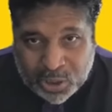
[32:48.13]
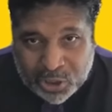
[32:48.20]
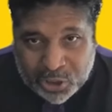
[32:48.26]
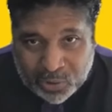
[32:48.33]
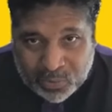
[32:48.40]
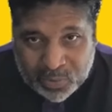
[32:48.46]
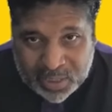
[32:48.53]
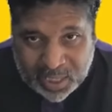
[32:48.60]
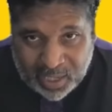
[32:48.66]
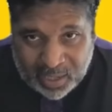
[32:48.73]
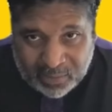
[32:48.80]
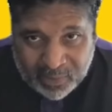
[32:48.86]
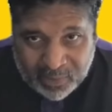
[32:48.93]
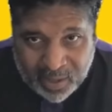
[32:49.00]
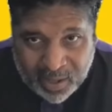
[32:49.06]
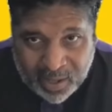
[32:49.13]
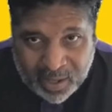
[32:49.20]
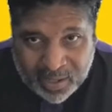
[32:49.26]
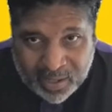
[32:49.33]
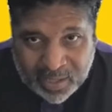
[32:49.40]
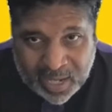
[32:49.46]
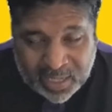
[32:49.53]
Juneteenth
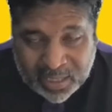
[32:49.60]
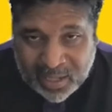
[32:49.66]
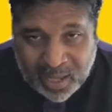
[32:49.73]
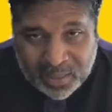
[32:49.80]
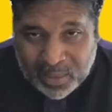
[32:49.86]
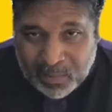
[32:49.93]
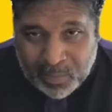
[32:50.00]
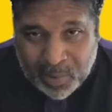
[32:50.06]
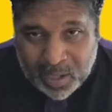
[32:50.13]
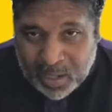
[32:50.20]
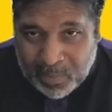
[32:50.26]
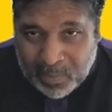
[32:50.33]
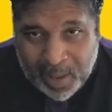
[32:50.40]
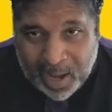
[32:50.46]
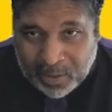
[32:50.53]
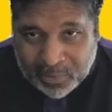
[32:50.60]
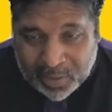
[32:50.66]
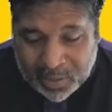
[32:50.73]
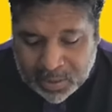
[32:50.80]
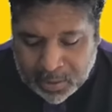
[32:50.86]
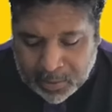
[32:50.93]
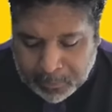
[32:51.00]
that is nothing but
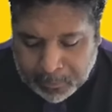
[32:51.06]
hypocrisy.